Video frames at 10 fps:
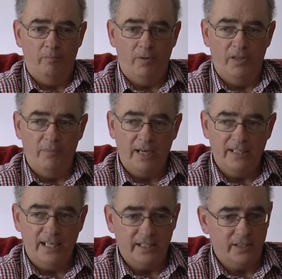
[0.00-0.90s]
by the
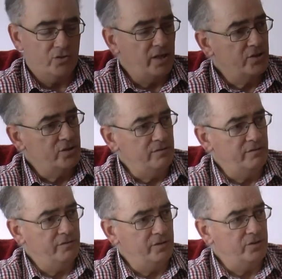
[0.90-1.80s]
magnetic attraction of the
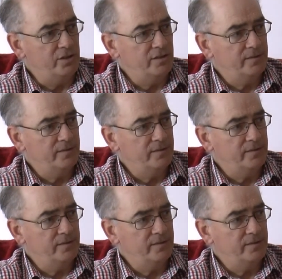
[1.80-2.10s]
future,